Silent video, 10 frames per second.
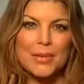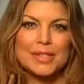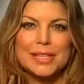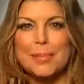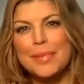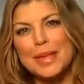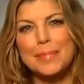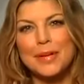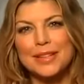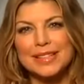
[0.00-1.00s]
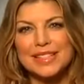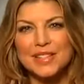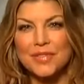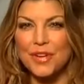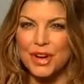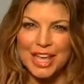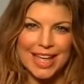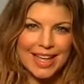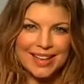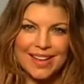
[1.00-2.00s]
What's up, people? This is
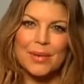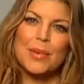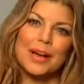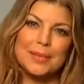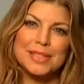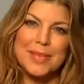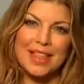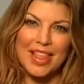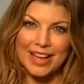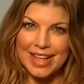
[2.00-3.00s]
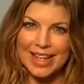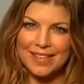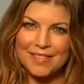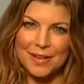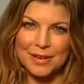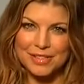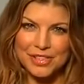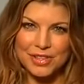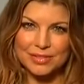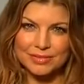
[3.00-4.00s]
Fergie. Welcome to my lucky photo
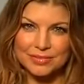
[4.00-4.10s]
shoot.